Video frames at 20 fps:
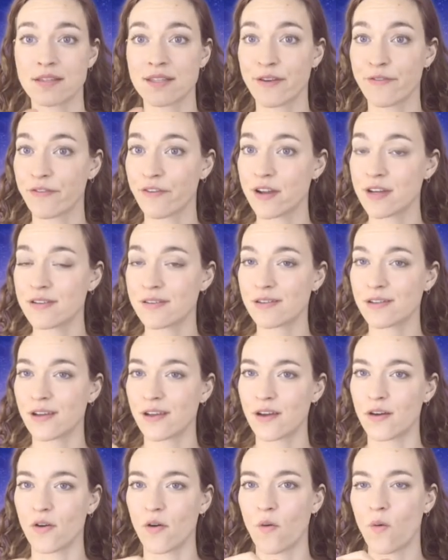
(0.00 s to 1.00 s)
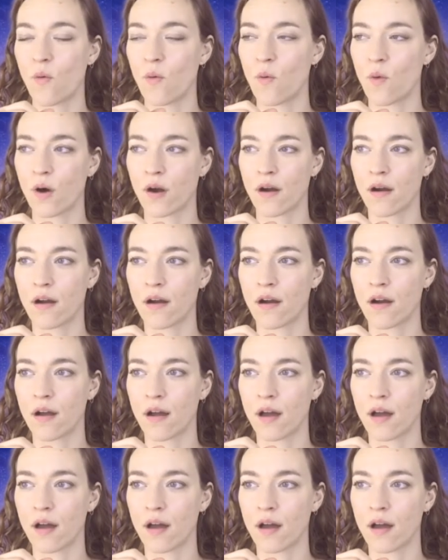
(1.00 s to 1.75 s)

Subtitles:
different or